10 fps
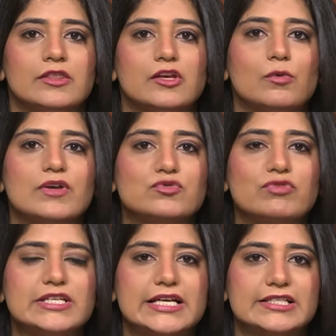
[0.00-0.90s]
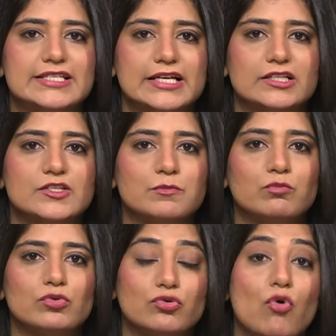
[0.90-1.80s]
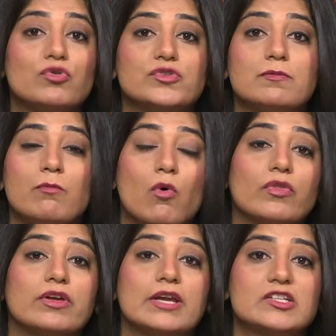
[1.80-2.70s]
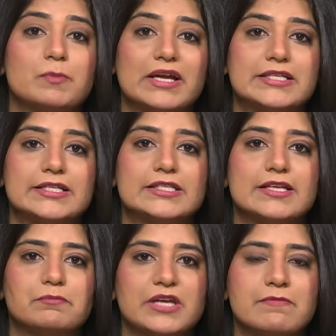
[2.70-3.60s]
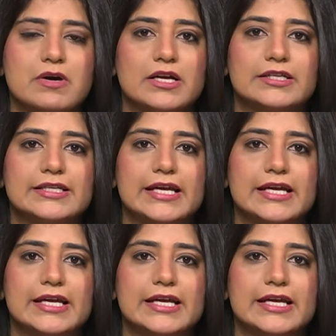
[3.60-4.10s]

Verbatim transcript: The U.S. retail sales rose more than expected in September,